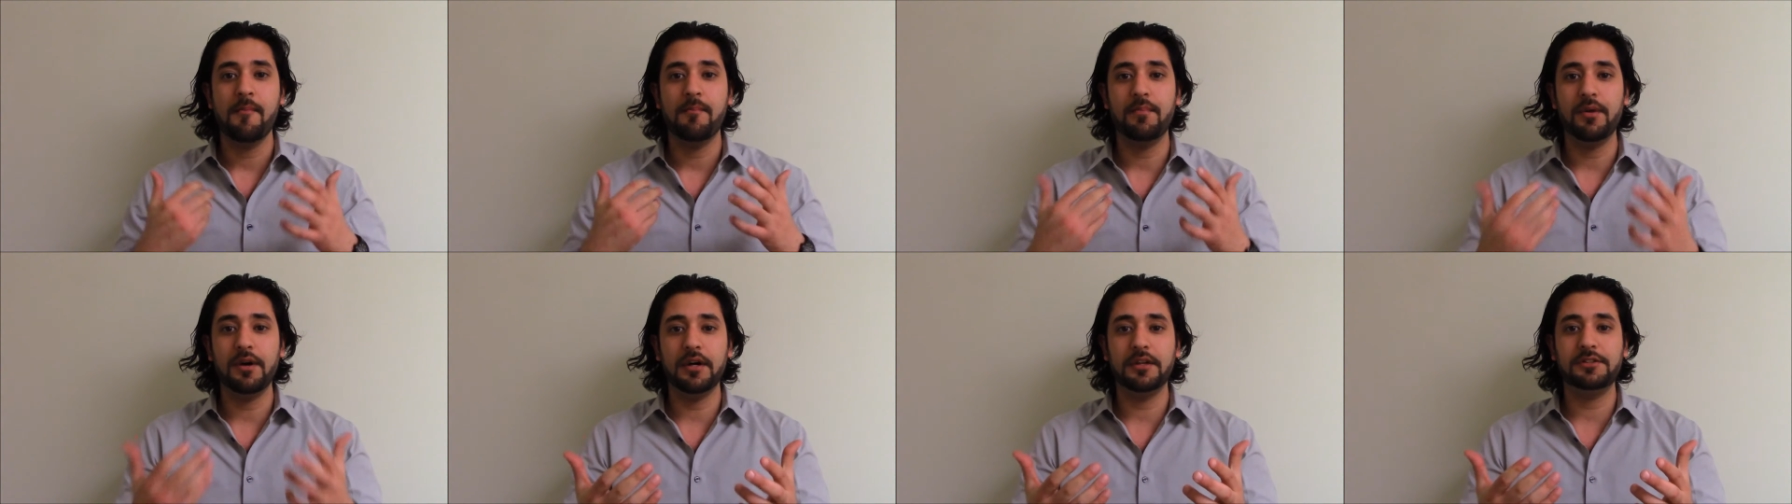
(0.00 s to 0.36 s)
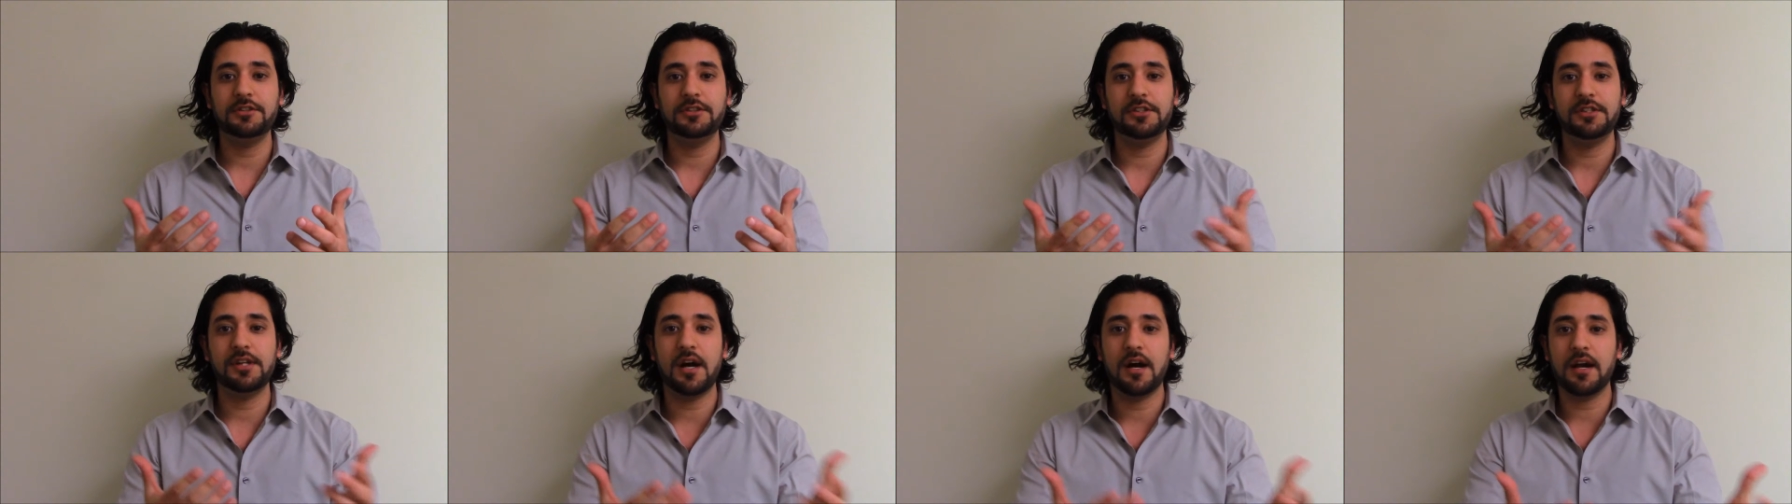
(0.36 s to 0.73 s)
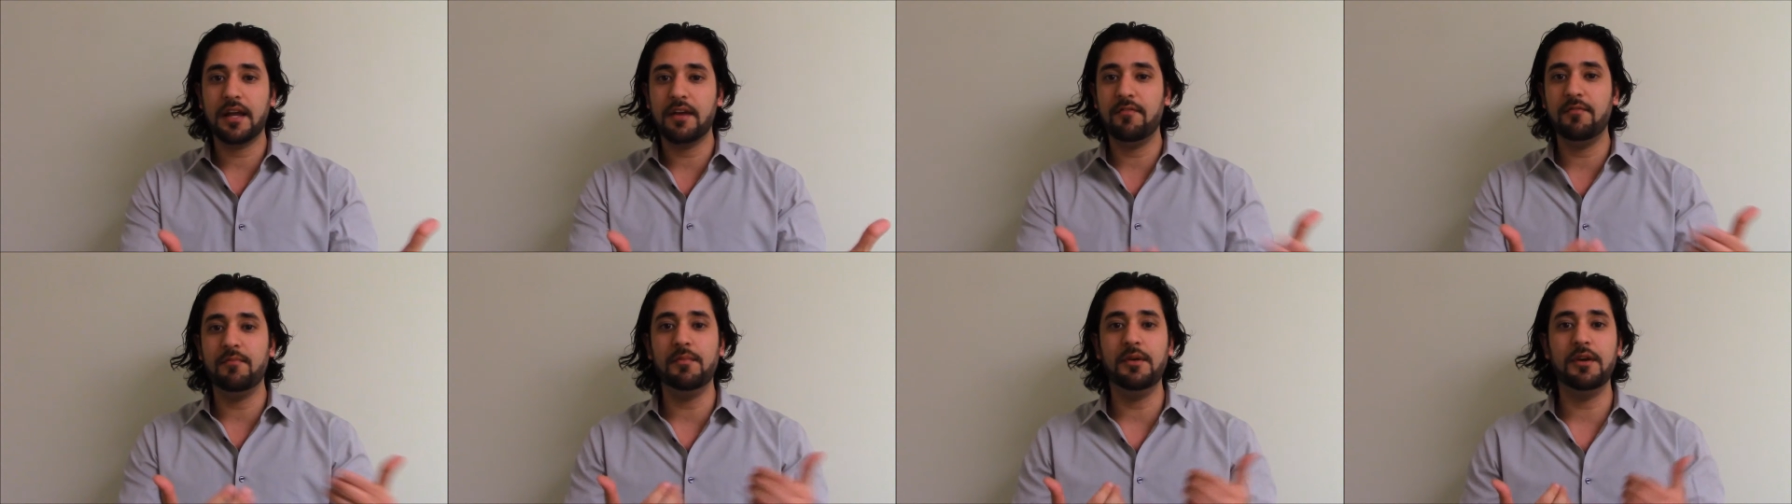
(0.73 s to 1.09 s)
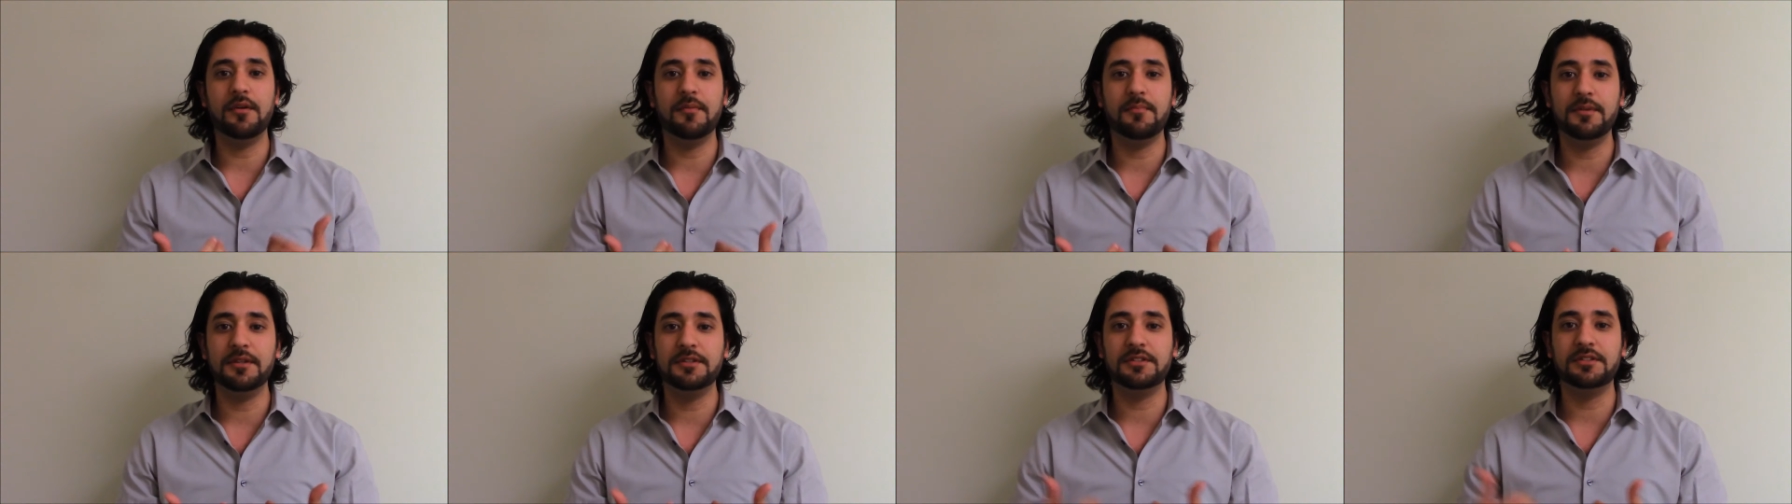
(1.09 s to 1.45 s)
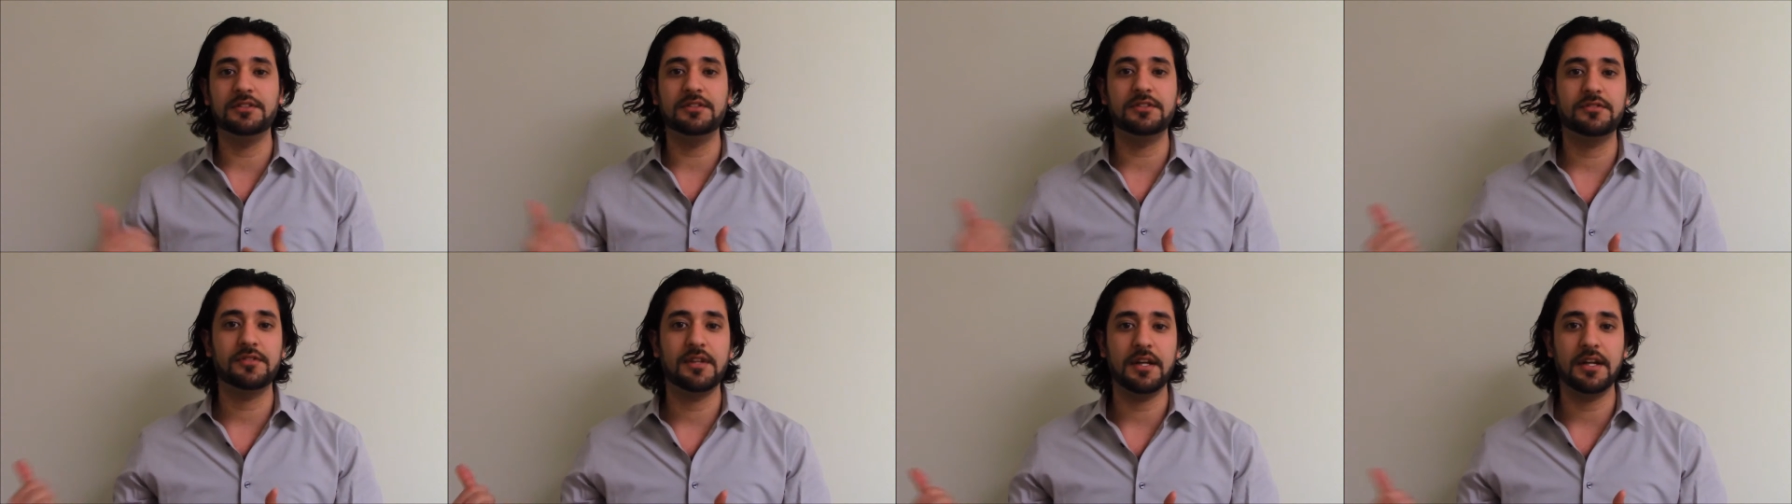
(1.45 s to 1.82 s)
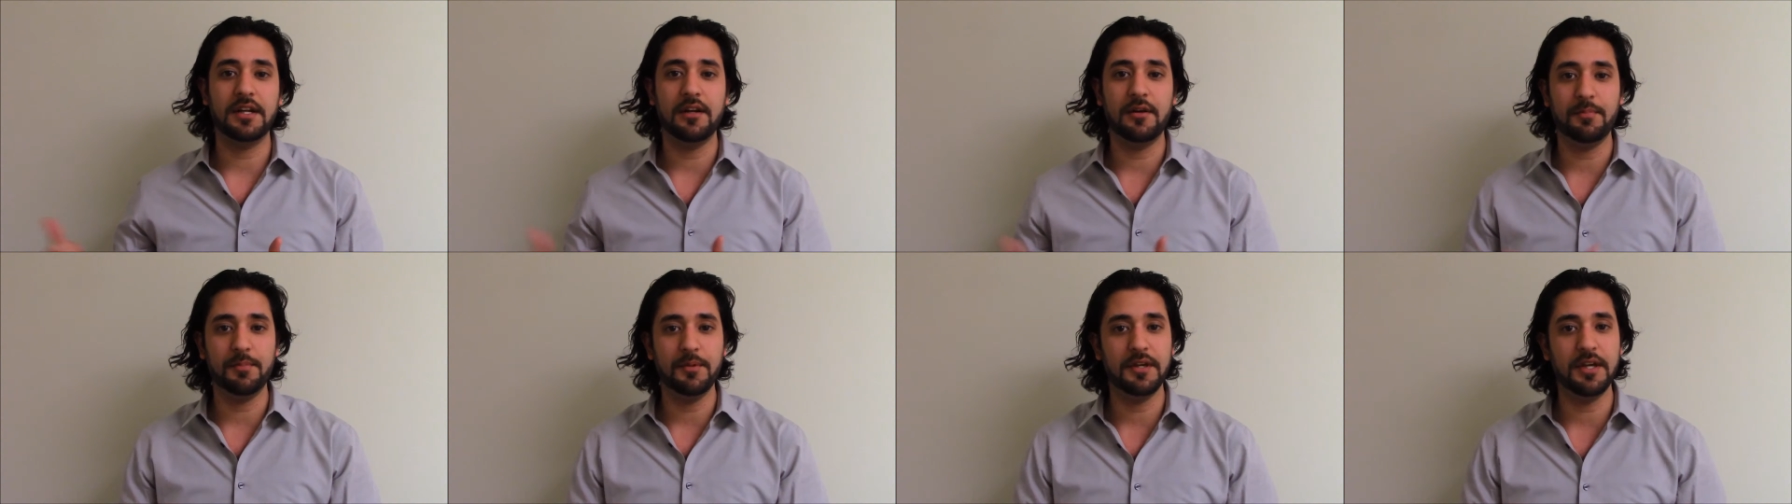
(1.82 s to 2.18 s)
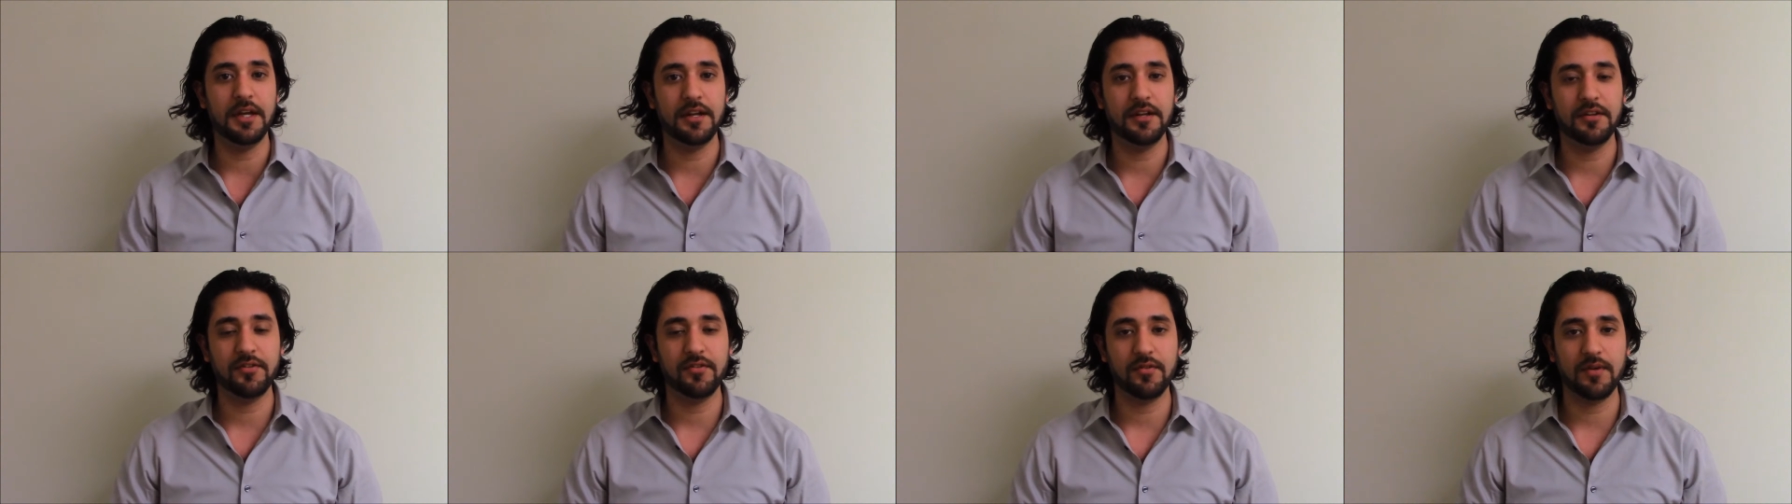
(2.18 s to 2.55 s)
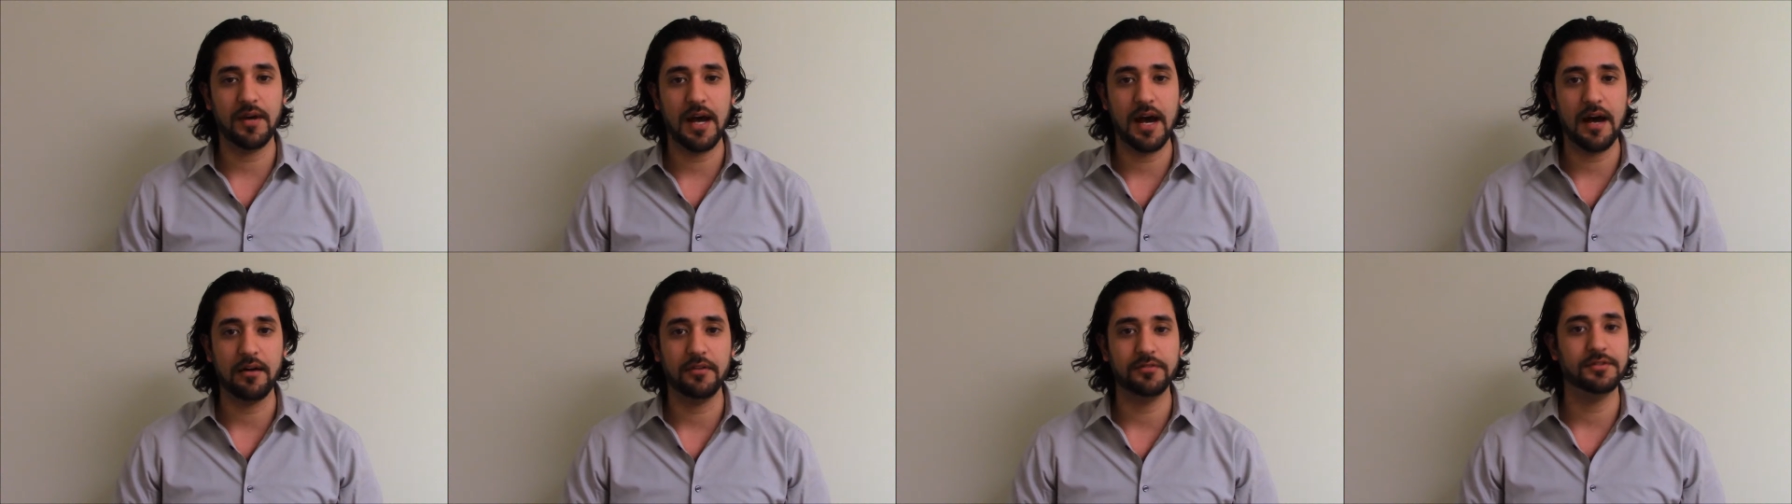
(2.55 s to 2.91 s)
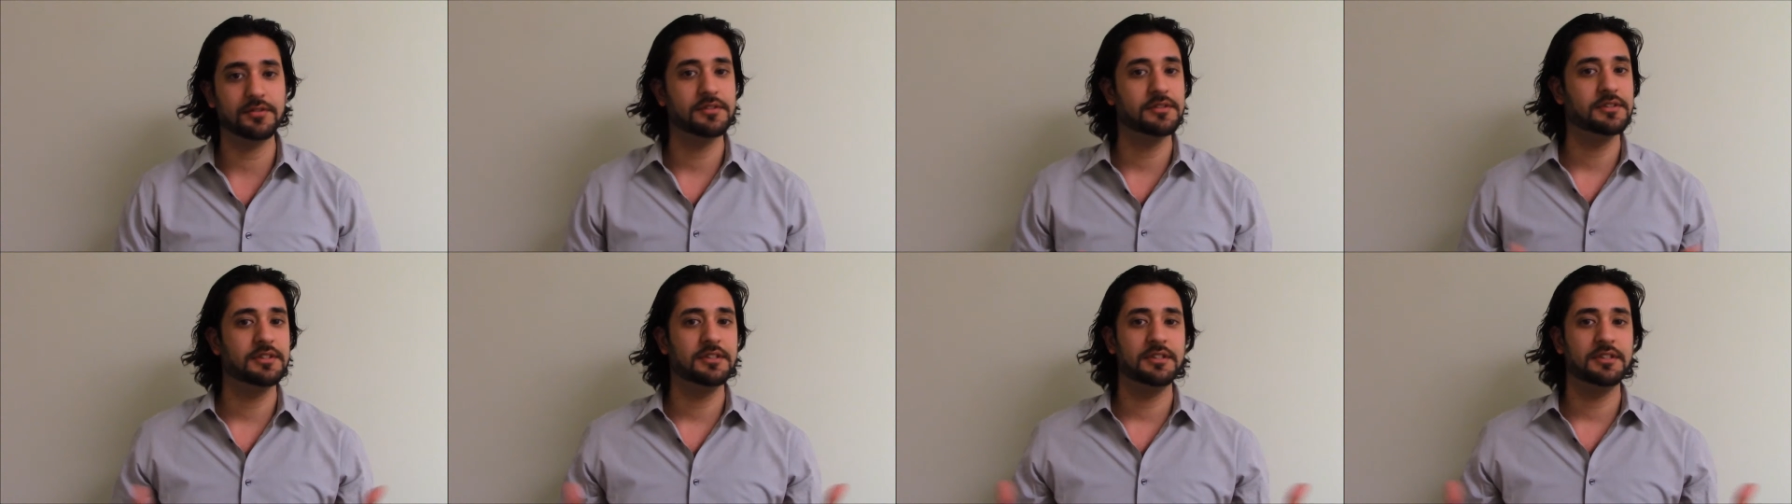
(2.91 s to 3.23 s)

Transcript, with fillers: but you're not giving me your business so I can help you get into a house.